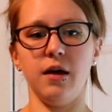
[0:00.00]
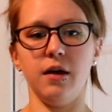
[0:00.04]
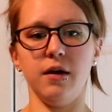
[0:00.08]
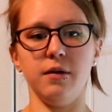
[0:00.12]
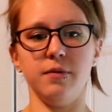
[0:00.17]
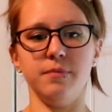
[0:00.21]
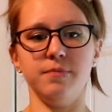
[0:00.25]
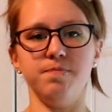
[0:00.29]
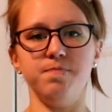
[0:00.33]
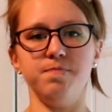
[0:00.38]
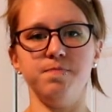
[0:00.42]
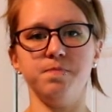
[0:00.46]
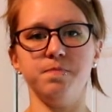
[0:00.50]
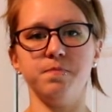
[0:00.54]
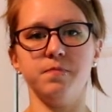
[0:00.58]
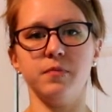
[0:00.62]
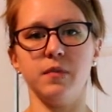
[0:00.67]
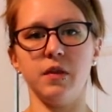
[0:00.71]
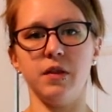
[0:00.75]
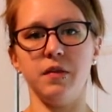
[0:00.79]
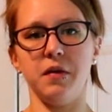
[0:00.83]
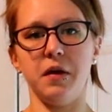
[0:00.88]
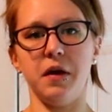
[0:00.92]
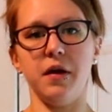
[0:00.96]

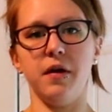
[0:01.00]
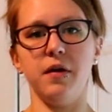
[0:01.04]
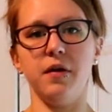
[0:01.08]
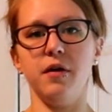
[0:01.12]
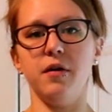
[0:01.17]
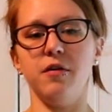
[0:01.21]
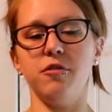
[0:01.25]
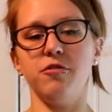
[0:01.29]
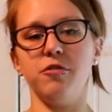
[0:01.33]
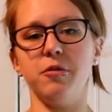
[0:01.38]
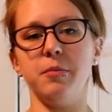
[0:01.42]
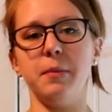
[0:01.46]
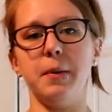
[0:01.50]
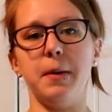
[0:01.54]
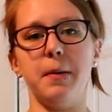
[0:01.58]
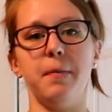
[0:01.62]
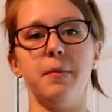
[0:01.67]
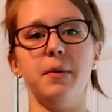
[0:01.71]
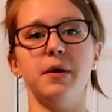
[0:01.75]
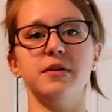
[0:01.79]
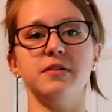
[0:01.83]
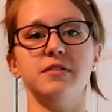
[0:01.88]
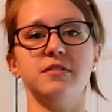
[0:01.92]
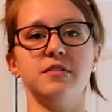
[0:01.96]
The area from my
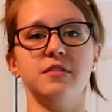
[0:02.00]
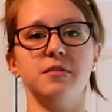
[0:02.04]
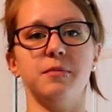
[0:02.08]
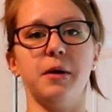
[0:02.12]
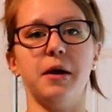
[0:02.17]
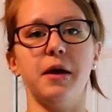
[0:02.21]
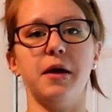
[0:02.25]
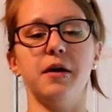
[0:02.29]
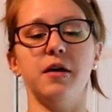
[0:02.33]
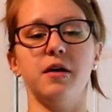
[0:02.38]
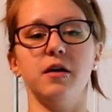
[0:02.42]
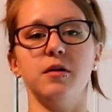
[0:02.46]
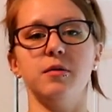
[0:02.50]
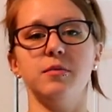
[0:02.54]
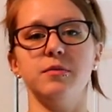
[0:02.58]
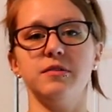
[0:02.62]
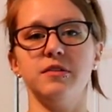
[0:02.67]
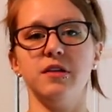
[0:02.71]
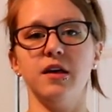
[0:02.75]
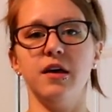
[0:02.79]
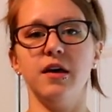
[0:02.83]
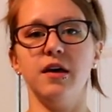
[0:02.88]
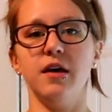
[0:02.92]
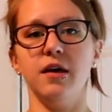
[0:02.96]
bust to my
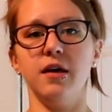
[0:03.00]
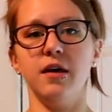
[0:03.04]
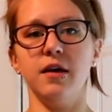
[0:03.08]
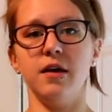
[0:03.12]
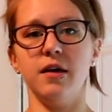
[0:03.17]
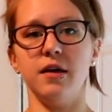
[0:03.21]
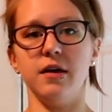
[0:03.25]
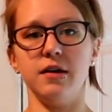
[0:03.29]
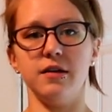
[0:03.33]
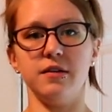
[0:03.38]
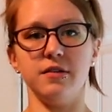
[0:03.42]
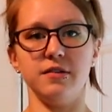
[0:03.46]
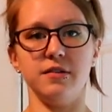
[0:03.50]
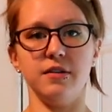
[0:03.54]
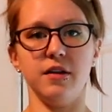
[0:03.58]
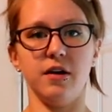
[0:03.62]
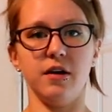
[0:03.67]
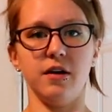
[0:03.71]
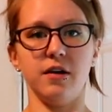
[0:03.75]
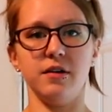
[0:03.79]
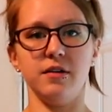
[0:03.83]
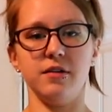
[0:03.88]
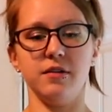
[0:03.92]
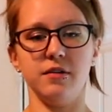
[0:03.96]
hips is
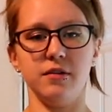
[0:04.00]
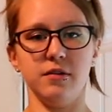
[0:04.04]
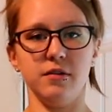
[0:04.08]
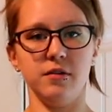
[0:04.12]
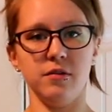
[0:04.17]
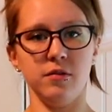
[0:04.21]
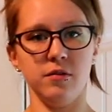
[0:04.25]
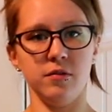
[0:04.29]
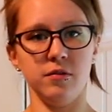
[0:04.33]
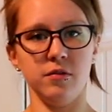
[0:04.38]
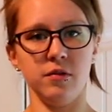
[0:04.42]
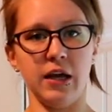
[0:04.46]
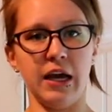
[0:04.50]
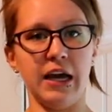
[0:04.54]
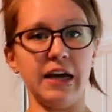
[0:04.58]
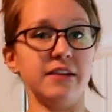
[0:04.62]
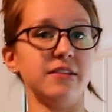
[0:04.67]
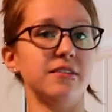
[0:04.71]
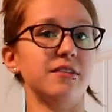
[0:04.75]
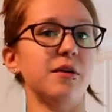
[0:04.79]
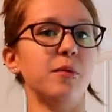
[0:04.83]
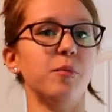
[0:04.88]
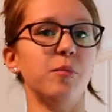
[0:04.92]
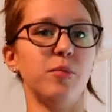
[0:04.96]
not
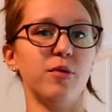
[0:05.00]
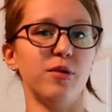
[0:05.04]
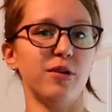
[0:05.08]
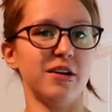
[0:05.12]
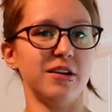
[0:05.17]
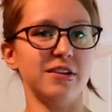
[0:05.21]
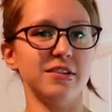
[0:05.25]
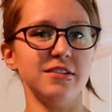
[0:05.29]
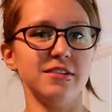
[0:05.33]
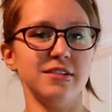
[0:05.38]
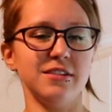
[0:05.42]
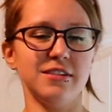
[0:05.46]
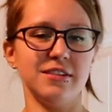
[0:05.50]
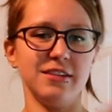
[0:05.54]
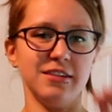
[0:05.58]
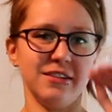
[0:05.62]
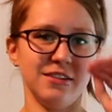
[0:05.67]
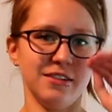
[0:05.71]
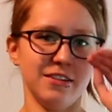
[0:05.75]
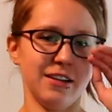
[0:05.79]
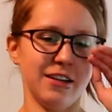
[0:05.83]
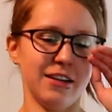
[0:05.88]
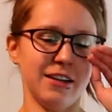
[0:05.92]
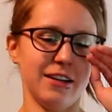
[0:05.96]
as compressed
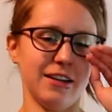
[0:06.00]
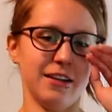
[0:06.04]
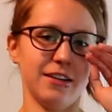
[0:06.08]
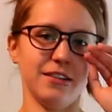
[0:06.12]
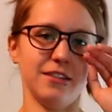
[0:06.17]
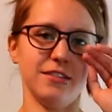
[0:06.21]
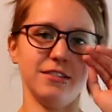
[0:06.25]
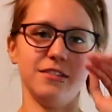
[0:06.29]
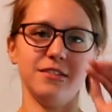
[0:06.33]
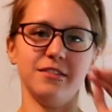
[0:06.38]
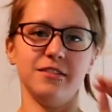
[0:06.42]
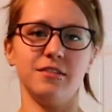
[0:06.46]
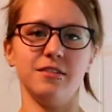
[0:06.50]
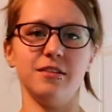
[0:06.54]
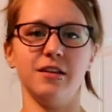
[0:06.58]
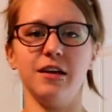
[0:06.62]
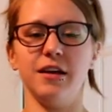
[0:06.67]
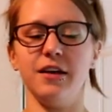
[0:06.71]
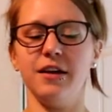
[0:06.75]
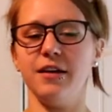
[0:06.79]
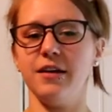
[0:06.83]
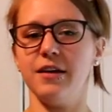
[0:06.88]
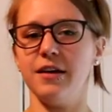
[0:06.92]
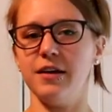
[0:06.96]
as
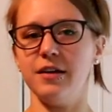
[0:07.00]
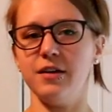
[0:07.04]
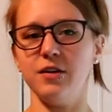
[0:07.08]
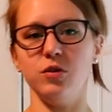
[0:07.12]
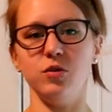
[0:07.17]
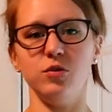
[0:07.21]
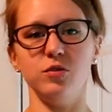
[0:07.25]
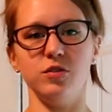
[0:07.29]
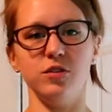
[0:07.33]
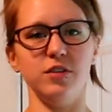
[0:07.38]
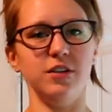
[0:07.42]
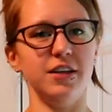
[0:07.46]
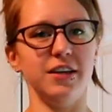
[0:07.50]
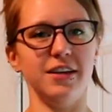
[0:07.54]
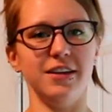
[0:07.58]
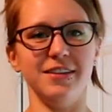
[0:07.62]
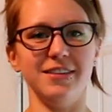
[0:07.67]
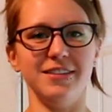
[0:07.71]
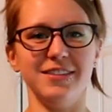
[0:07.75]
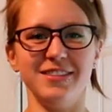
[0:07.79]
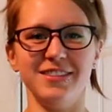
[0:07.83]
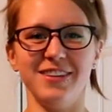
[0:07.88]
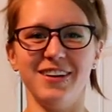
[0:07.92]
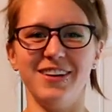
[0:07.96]
it usually
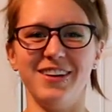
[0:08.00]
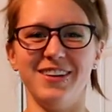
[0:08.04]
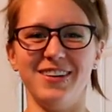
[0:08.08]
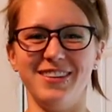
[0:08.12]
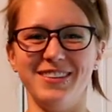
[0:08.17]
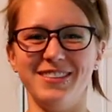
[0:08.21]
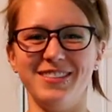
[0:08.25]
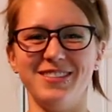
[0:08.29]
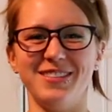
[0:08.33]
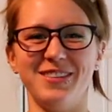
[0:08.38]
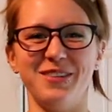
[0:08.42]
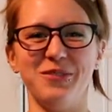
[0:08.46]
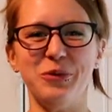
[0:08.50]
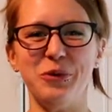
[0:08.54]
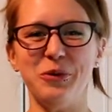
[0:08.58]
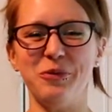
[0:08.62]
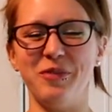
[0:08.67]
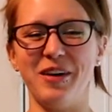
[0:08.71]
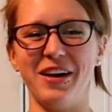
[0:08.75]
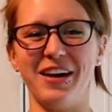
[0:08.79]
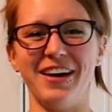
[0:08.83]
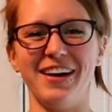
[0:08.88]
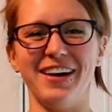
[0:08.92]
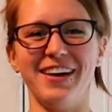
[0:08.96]
is on
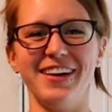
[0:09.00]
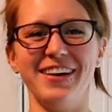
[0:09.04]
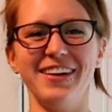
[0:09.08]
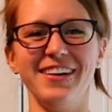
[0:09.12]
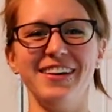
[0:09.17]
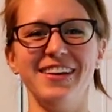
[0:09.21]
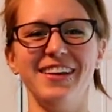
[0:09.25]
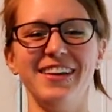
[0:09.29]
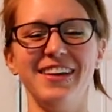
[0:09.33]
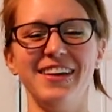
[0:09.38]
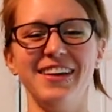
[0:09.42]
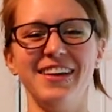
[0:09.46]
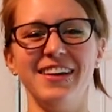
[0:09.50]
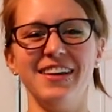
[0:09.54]
someone my height.